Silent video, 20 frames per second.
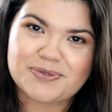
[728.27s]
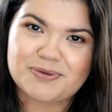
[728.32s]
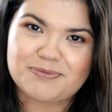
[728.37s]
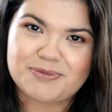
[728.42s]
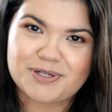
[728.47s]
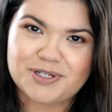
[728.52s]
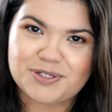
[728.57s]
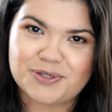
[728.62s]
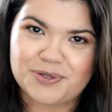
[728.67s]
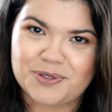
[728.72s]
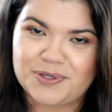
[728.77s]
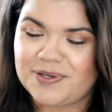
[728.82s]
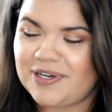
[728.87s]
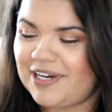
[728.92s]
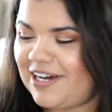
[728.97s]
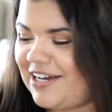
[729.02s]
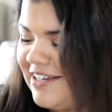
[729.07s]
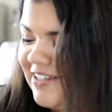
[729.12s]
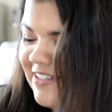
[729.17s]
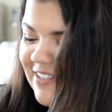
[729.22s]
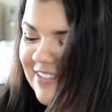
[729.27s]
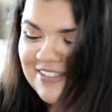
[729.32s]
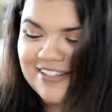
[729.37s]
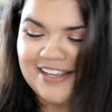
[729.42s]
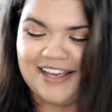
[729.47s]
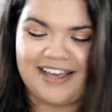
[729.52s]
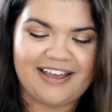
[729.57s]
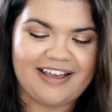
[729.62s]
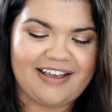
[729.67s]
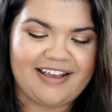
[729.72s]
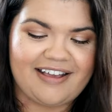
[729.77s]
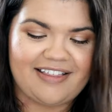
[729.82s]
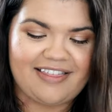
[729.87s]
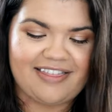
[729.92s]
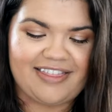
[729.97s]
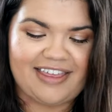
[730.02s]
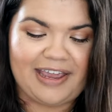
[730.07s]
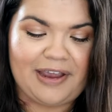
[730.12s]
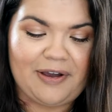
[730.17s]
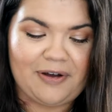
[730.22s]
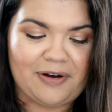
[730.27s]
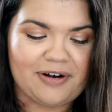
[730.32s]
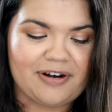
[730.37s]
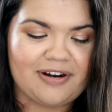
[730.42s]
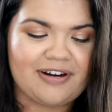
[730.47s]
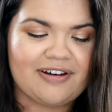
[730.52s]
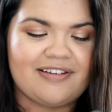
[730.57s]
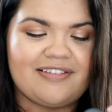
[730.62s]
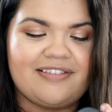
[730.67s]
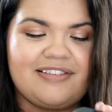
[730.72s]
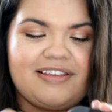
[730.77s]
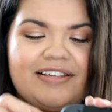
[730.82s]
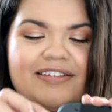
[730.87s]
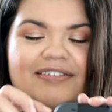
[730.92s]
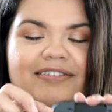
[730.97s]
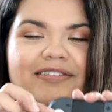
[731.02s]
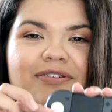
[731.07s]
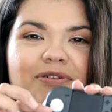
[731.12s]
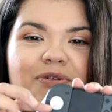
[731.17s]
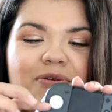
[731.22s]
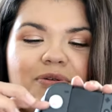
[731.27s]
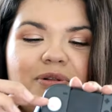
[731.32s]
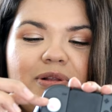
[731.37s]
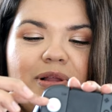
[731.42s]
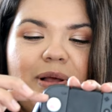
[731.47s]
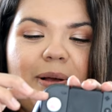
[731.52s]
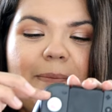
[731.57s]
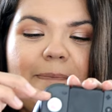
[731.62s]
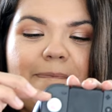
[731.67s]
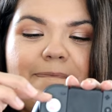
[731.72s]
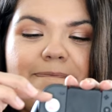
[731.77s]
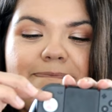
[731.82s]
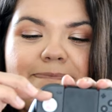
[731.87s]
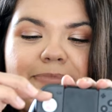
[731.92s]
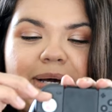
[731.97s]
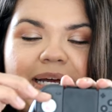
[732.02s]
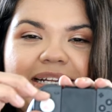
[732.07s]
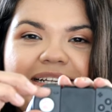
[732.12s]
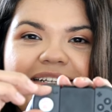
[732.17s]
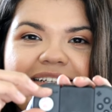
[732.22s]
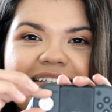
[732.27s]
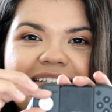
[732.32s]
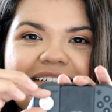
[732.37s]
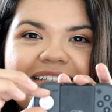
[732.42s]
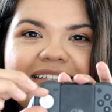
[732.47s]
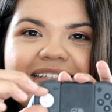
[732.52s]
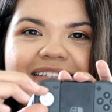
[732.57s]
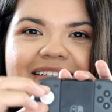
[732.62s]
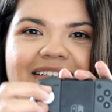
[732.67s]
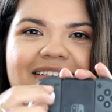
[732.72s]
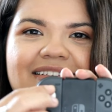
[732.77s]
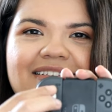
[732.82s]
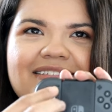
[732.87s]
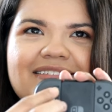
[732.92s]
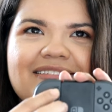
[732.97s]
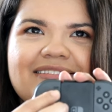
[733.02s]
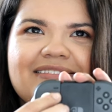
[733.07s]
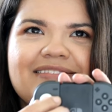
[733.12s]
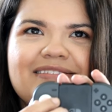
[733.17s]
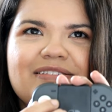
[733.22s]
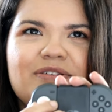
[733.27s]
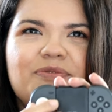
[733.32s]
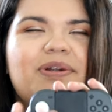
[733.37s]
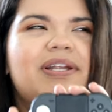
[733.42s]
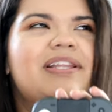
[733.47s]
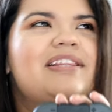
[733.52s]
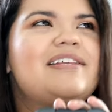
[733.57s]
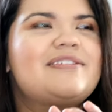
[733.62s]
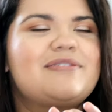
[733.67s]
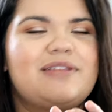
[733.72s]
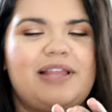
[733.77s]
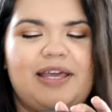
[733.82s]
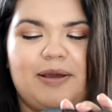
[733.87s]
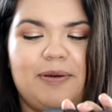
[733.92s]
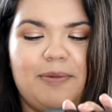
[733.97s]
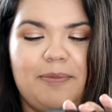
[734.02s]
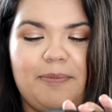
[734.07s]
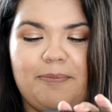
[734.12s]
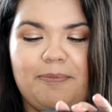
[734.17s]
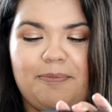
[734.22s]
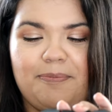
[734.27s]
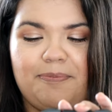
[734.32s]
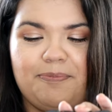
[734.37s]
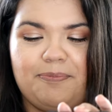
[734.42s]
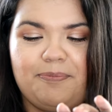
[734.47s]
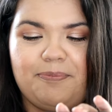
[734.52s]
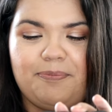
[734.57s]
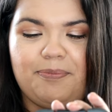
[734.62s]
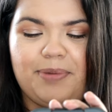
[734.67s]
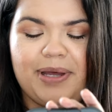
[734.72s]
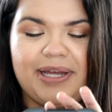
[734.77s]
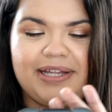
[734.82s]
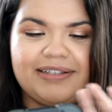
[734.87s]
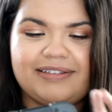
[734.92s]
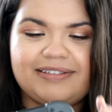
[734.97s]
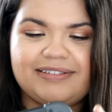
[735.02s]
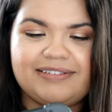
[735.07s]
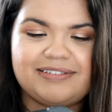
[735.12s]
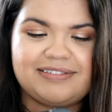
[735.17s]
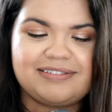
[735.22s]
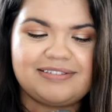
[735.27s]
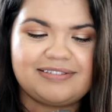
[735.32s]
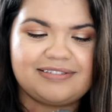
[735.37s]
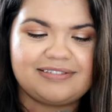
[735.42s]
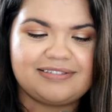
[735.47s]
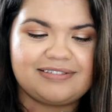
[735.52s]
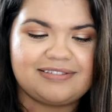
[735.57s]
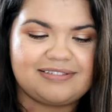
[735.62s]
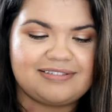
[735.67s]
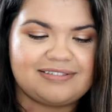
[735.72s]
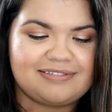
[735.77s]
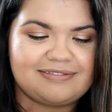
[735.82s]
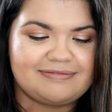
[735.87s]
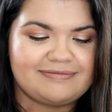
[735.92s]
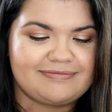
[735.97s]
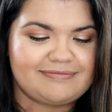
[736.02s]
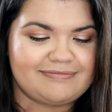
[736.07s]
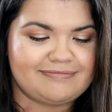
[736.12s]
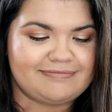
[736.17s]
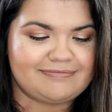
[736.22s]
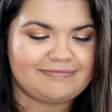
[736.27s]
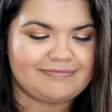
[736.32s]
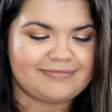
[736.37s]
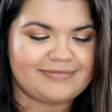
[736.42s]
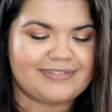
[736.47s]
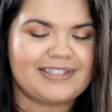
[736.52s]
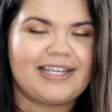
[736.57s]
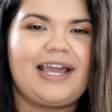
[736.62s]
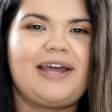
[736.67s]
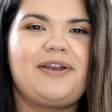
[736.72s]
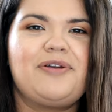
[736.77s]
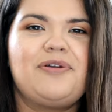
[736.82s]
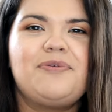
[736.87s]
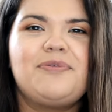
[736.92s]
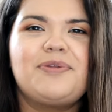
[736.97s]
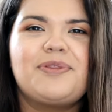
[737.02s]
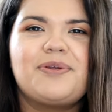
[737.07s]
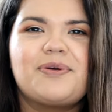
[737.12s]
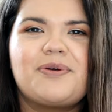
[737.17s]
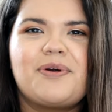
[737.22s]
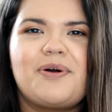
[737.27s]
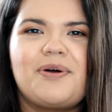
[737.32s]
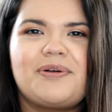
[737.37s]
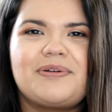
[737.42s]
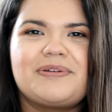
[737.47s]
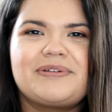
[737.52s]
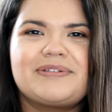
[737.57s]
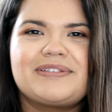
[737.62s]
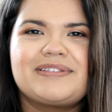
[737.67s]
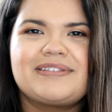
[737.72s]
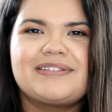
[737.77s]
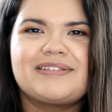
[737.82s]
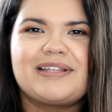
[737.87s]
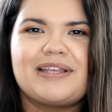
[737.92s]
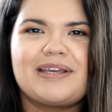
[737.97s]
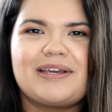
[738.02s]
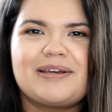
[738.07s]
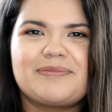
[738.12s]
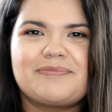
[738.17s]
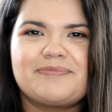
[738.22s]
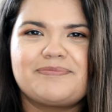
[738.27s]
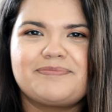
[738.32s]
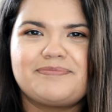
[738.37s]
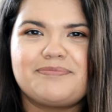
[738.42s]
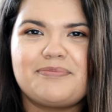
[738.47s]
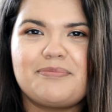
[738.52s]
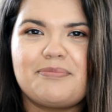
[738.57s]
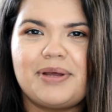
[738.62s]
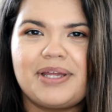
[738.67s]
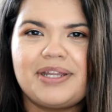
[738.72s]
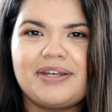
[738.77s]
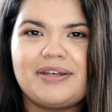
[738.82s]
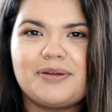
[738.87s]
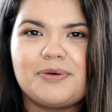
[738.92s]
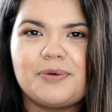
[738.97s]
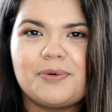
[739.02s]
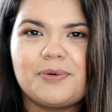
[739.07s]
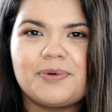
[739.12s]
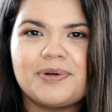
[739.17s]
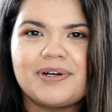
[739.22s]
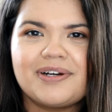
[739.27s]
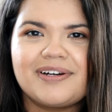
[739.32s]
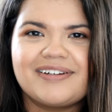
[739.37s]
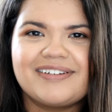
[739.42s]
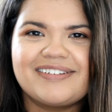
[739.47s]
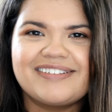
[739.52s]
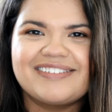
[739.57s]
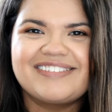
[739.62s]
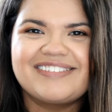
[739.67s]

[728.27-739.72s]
So I'm going to show you guys. They are these little button, what are these like button, I don't know what they're called, like button decor.